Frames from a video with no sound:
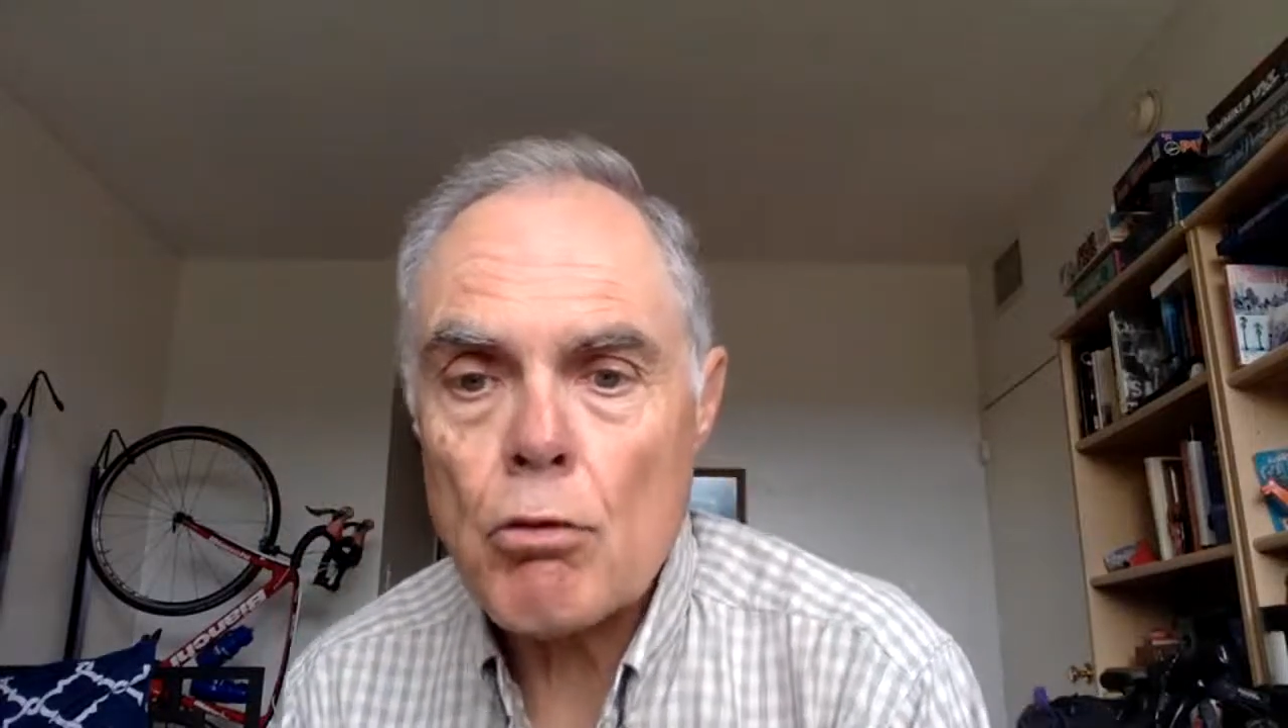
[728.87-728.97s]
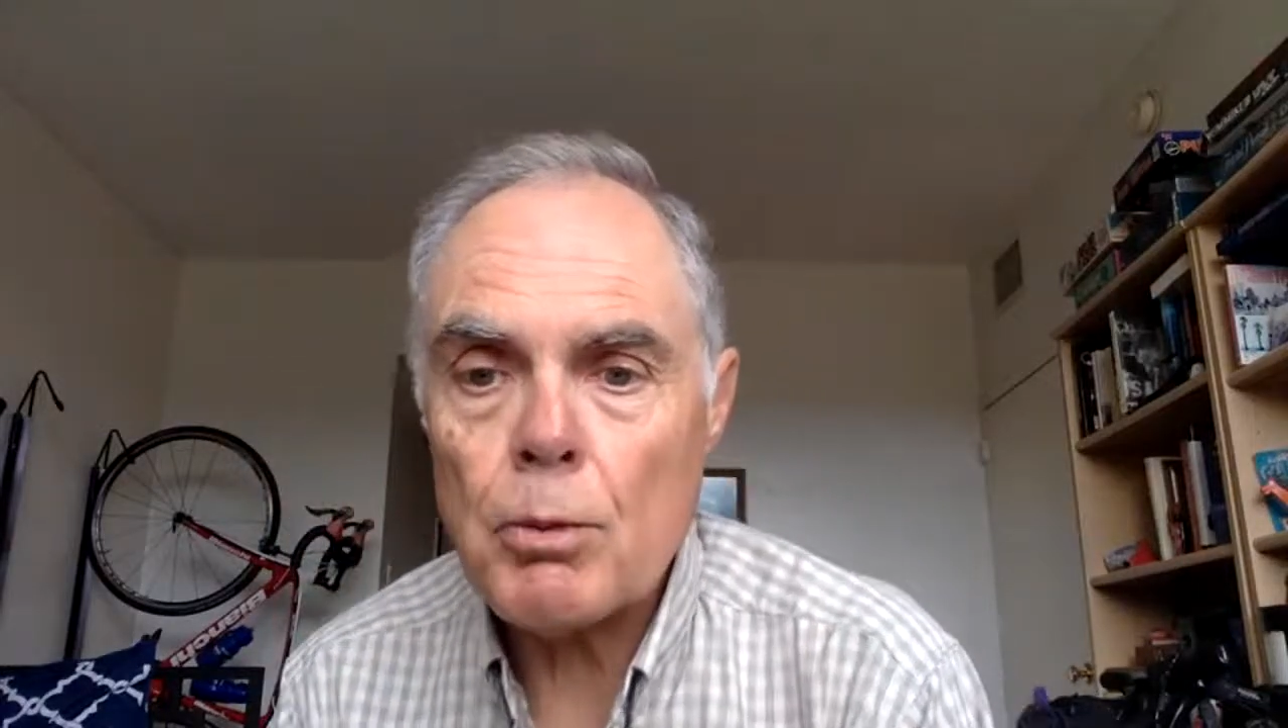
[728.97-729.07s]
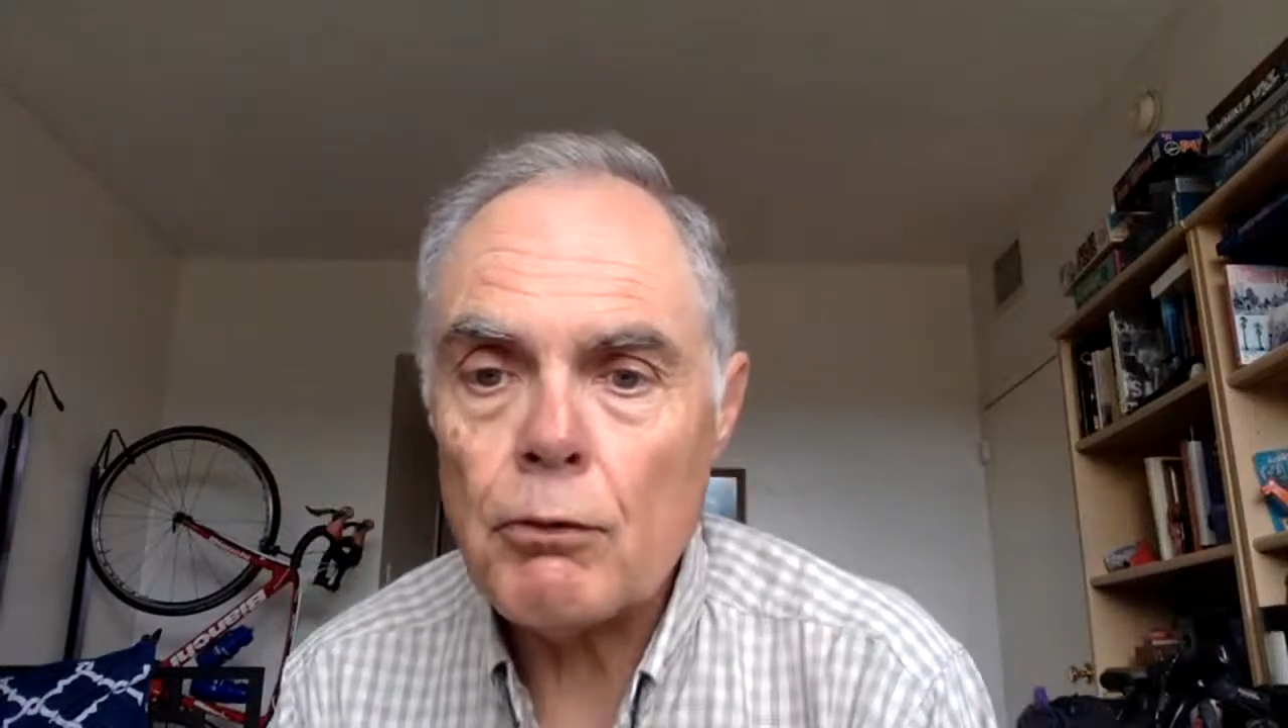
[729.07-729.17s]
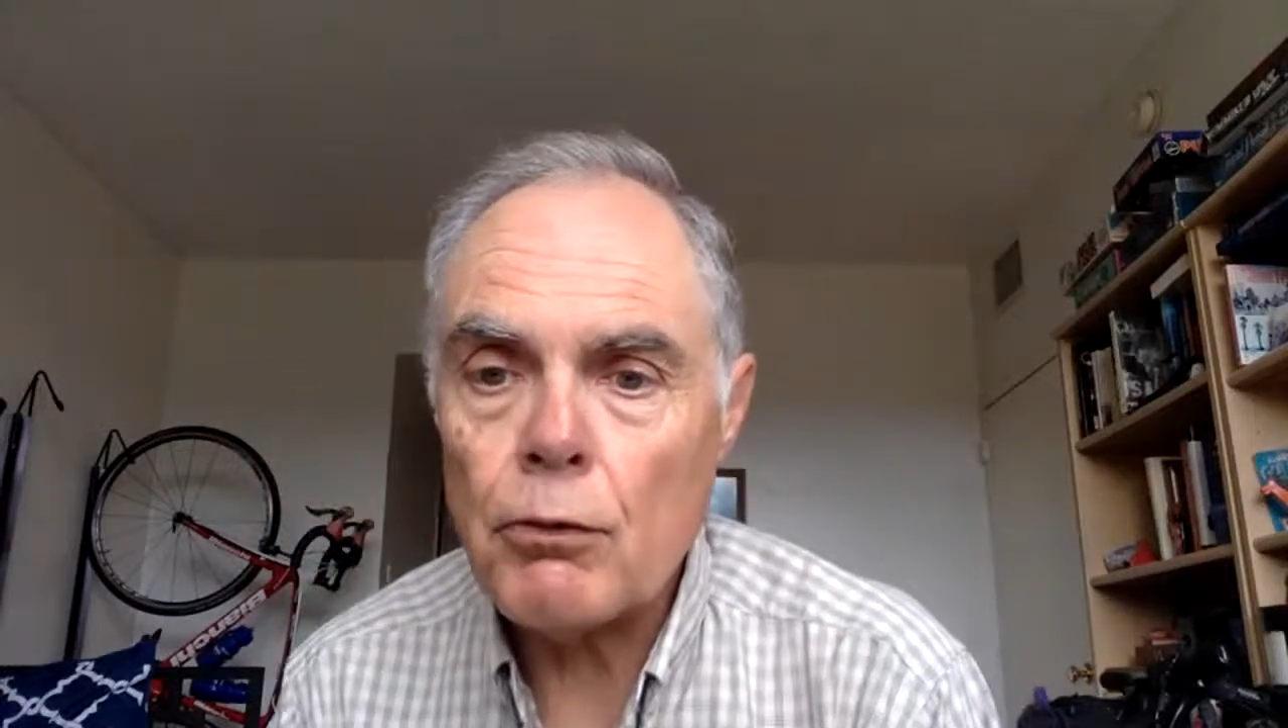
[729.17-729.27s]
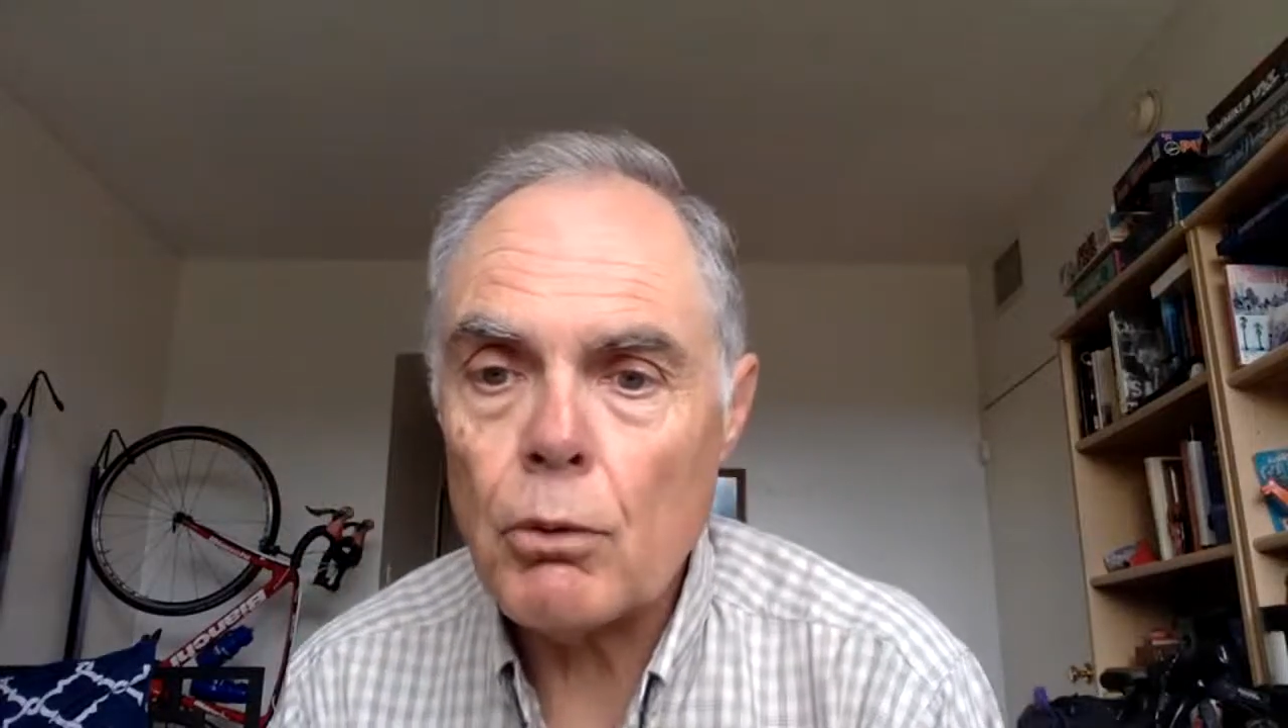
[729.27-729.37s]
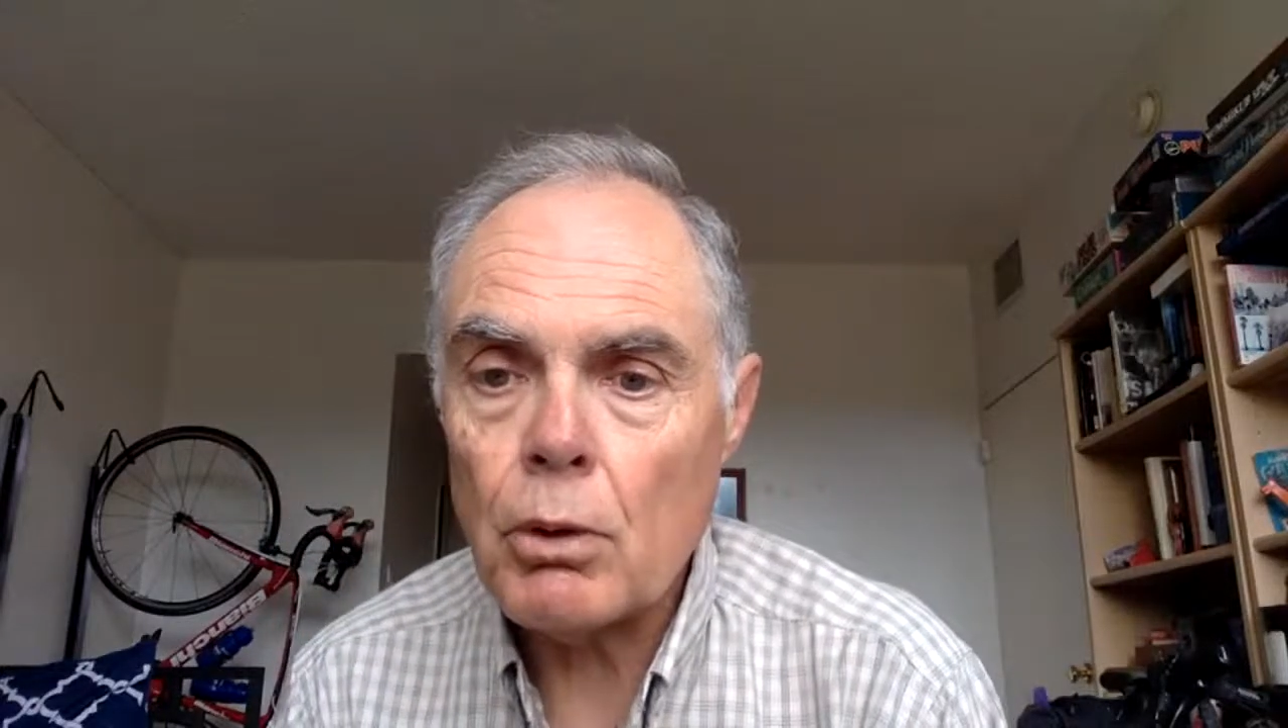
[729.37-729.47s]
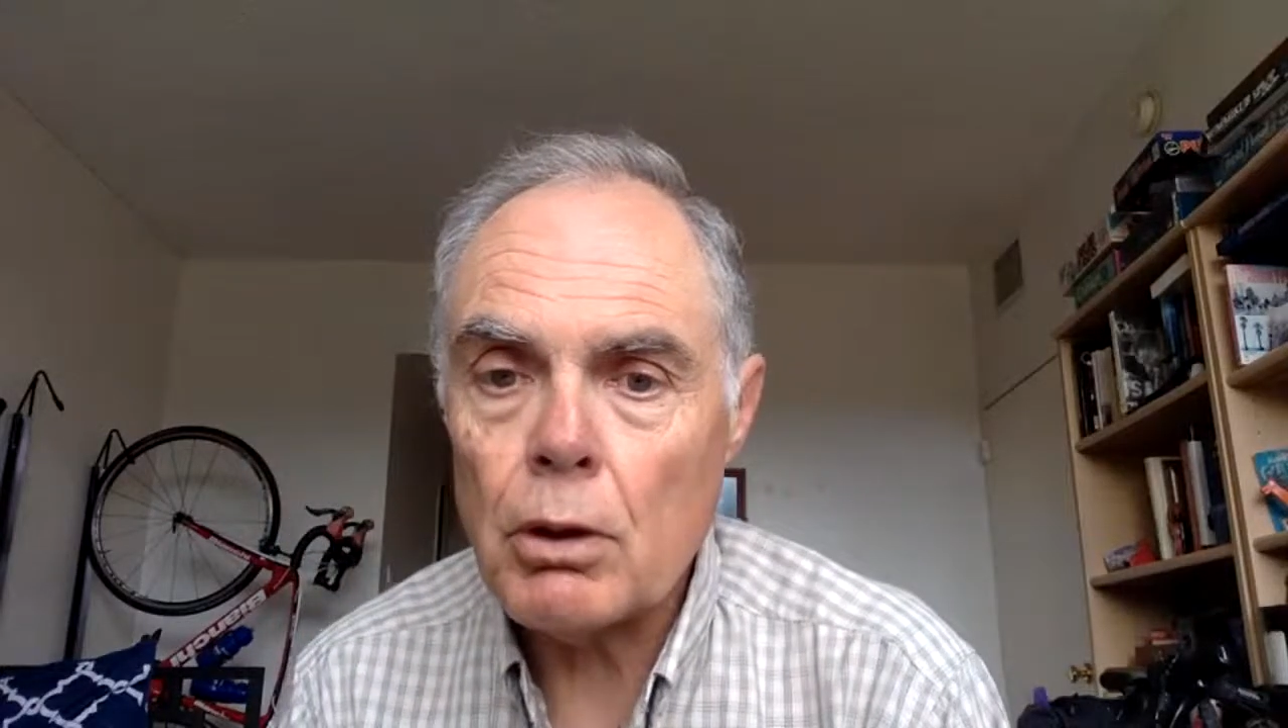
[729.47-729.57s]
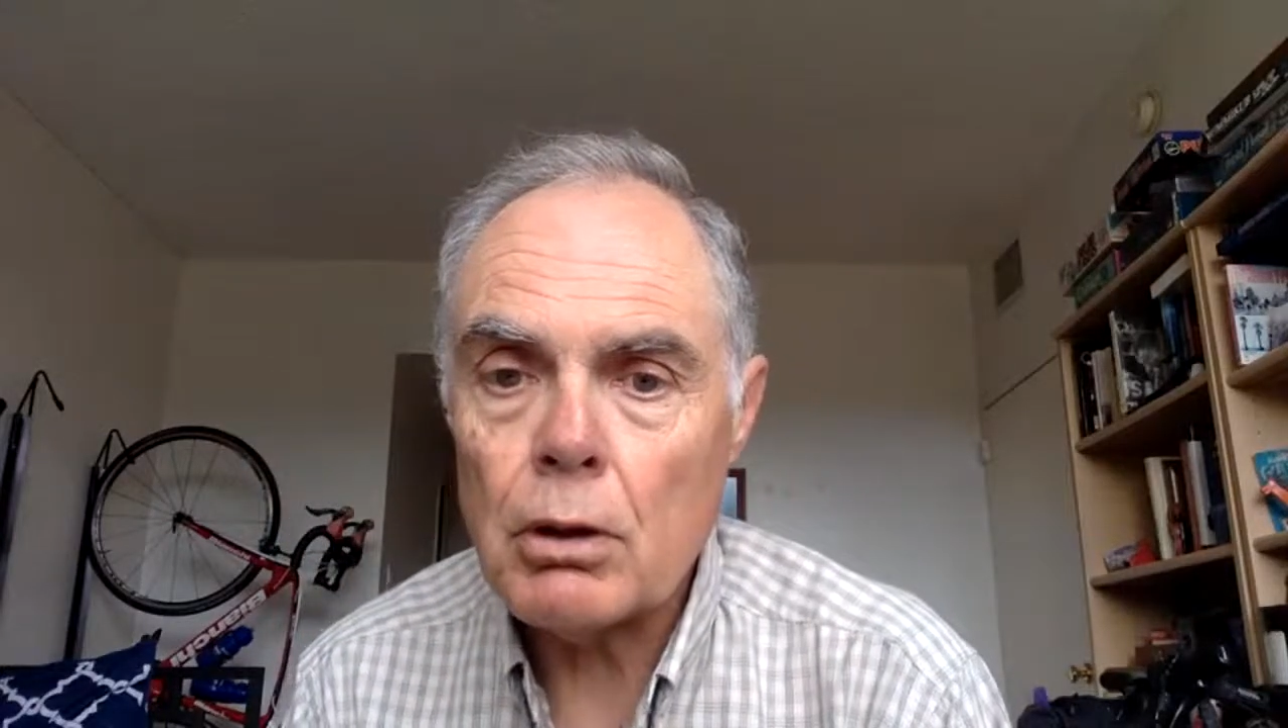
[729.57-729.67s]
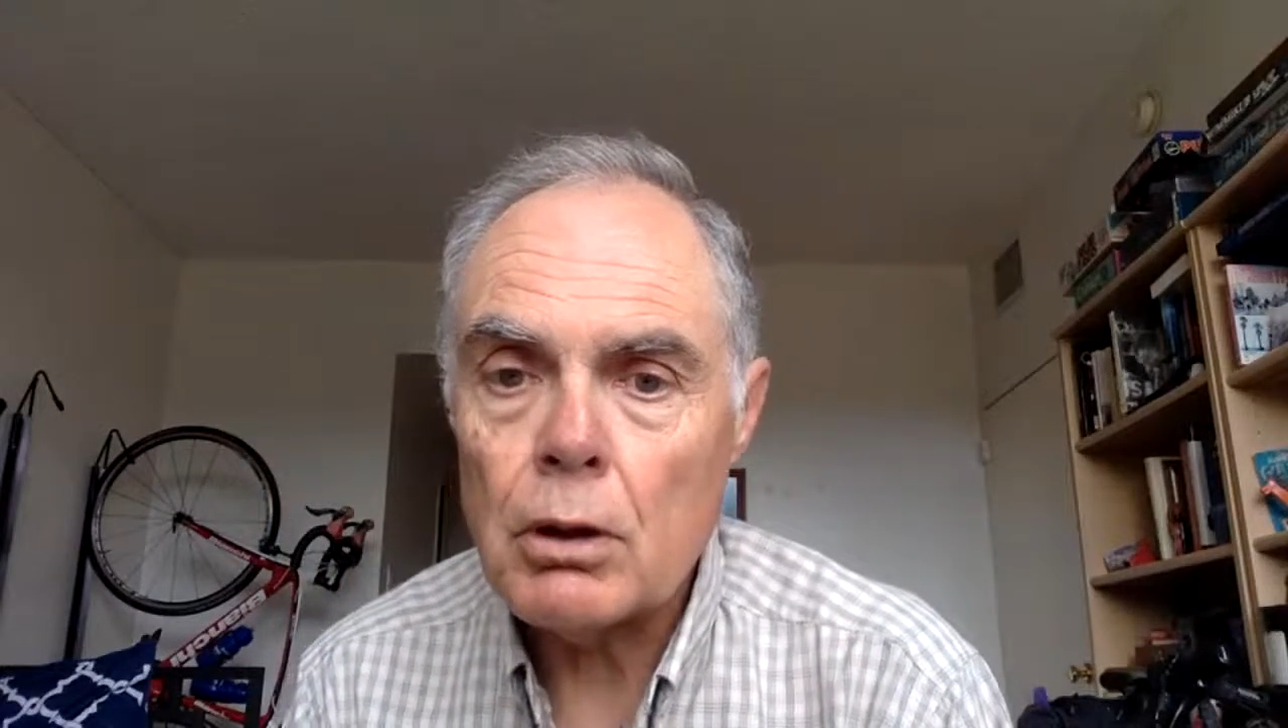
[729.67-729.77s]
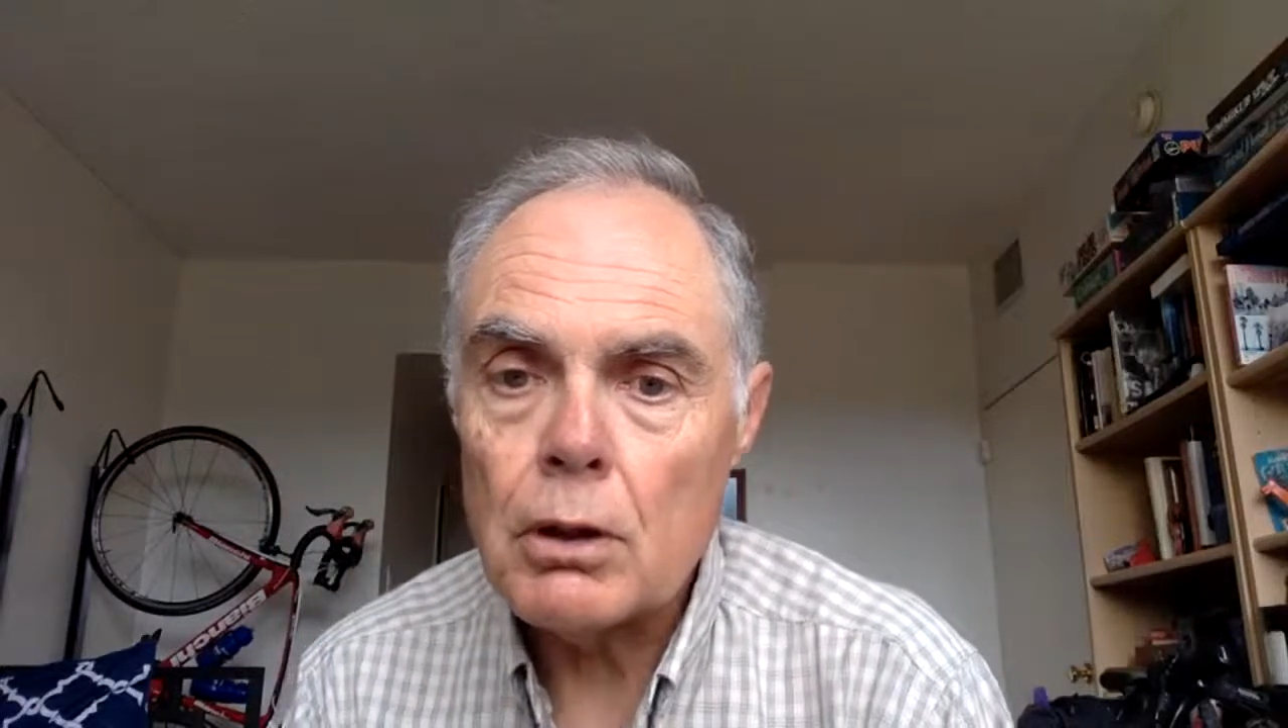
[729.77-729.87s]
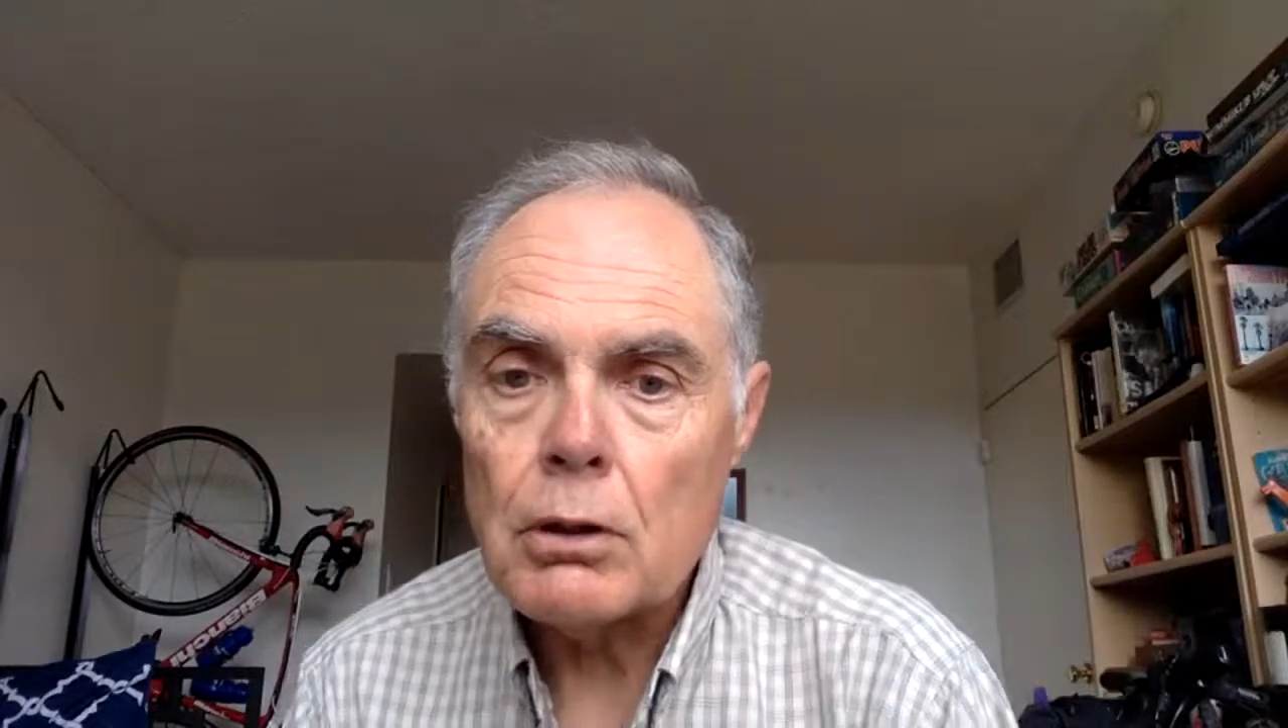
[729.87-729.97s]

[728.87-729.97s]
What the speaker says: before